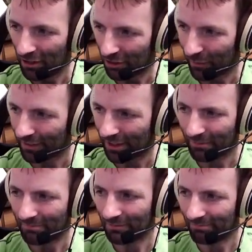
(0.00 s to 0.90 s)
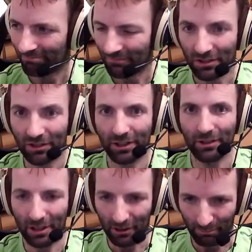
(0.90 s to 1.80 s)
20
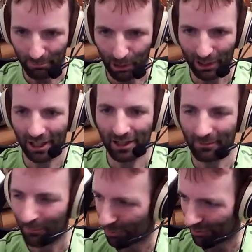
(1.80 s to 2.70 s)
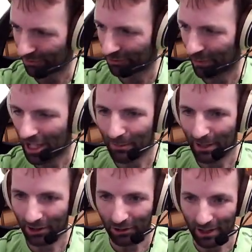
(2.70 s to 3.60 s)
zillion polygon model to
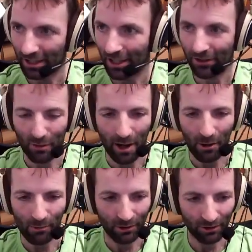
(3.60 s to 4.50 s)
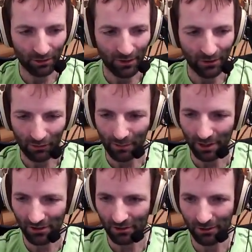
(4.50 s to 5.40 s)
AMS, and it somehow works. Thanks very
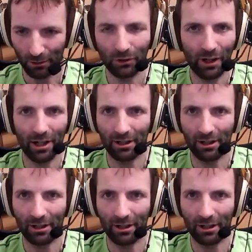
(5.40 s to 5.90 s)
much. Don't try